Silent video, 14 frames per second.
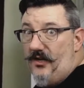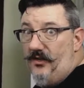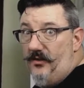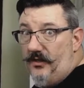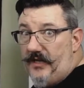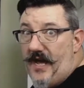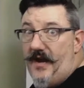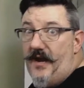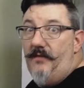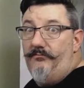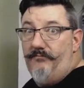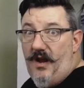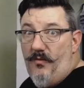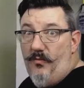a look at it,
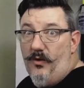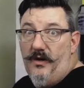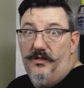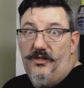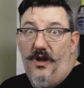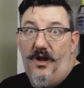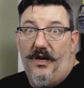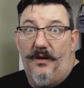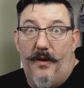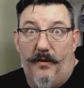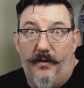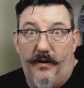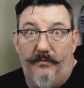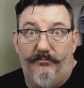and we're going to talk
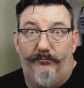about it.